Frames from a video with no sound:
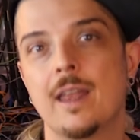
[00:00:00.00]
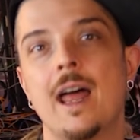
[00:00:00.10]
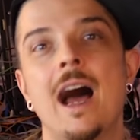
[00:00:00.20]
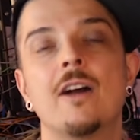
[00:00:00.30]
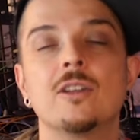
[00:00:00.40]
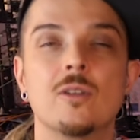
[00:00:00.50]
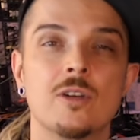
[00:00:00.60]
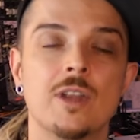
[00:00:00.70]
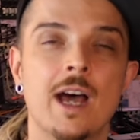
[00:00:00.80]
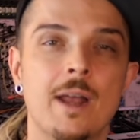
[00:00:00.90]
And how do you
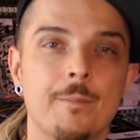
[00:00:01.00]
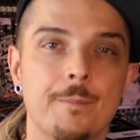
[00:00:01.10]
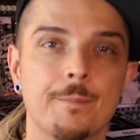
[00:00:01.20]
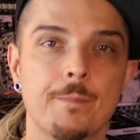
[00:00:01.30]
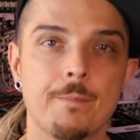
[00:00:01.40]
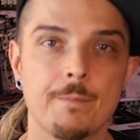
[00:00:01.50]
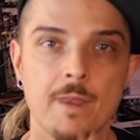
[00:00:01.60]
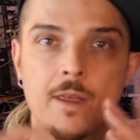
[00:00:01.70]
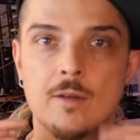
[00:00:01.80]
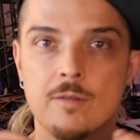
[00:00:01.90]
learn that?
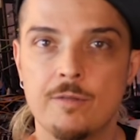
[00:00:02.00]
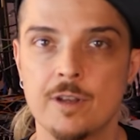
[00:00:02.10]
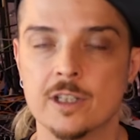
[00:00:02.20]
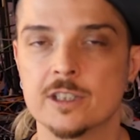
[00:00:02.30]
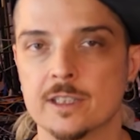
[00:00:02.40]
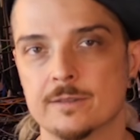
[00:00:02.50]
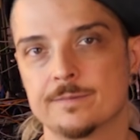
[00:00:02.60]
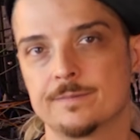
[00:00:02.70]
Finishing.